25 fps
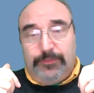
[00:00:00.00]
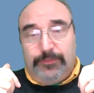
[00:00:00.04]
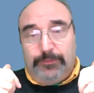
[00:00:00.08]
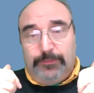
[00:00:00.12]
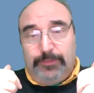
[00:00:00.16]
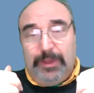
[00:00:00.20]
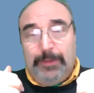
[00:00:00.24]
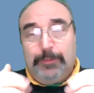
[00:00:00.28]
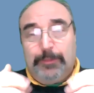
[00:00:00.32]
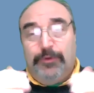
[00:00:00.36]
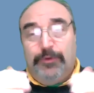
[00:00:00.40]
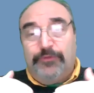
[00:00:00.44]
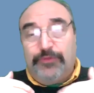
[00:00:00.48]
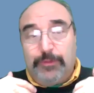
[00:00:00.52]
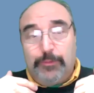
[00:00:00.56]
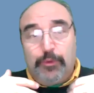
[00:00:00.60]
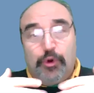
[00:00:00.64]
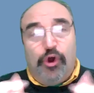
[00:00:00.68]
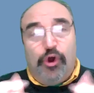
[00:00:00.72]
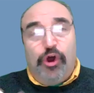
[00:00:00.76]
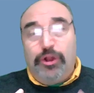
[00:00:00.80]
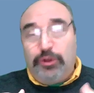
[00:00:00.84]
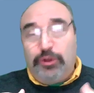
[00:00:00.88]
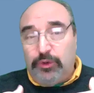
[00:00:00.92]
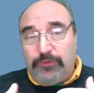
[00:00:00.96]
people from
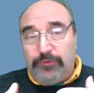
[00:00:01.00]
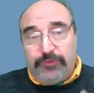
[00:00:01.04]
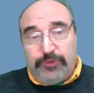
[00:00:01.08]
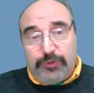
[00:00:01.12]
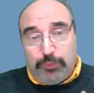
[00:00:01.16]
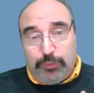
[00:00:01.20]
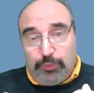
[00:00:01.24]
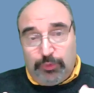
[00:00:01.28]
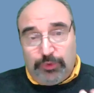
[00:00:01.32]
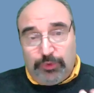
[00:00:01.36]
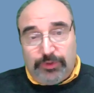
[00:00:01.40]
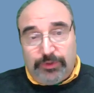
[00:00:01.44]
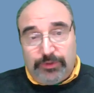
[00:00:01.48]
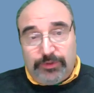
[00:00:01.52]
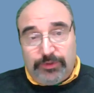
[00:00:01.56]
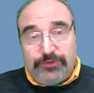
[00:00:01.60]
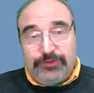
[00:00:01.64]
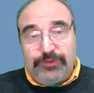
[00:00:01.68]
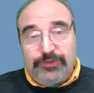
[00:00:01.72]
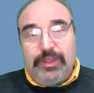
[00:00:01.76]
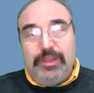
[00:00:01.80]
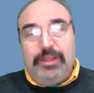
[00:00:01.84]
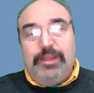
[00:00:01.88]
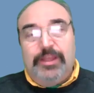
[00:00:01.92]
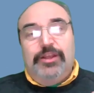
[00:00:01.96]
all over the world
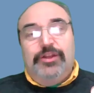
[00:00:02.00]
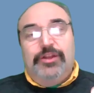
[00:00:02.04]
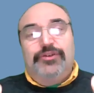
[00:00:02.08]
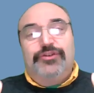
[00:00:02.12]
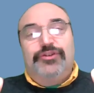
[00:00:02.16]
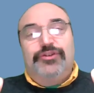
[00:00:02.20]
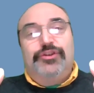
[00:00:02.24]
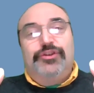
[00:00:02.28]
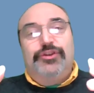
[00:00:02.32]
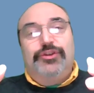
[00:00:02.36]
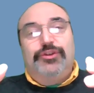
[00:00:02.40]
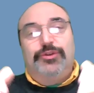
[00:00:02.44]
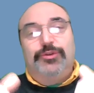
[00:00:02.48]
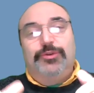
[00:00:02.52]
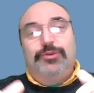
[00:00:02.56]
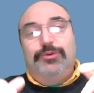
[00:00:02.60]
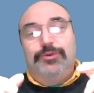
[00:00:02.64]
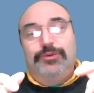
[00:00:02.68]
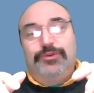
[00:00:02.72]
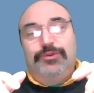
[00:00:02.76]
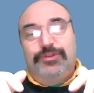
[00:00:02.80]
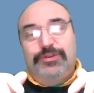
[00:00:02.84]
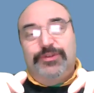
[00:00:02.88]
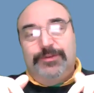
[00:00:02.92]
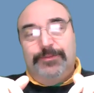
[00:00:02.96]
to
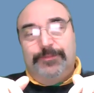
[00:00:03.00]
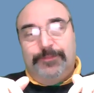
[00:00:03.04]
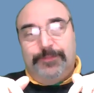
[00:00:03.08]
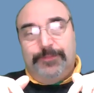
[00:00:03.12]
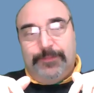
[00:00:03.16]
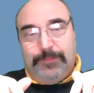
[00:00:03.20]
use